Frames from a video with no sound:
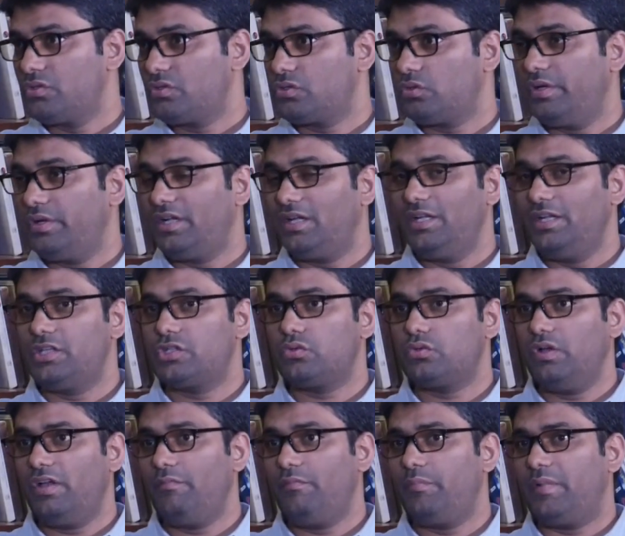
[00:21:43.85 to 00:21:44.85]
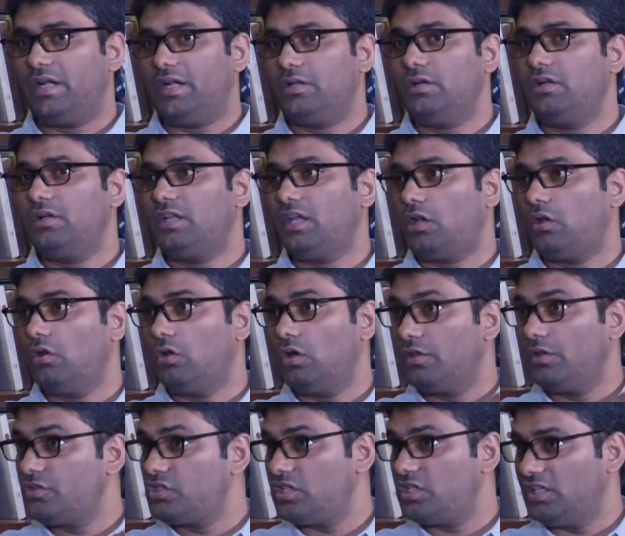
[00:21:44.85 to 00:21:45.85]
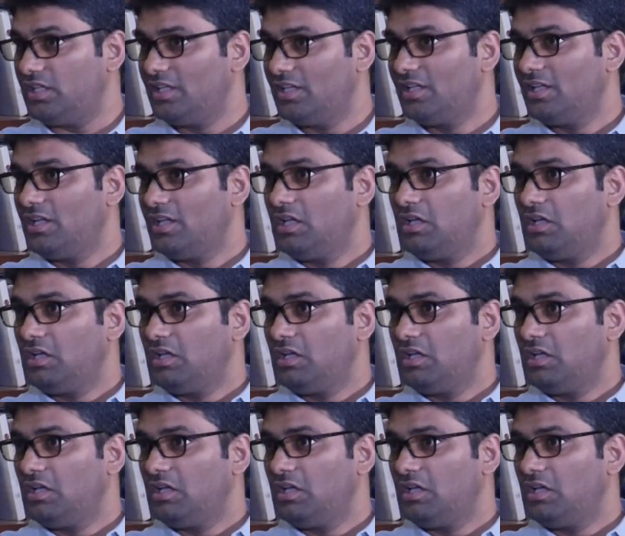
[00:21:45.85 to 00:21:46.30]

so it needs to have better technology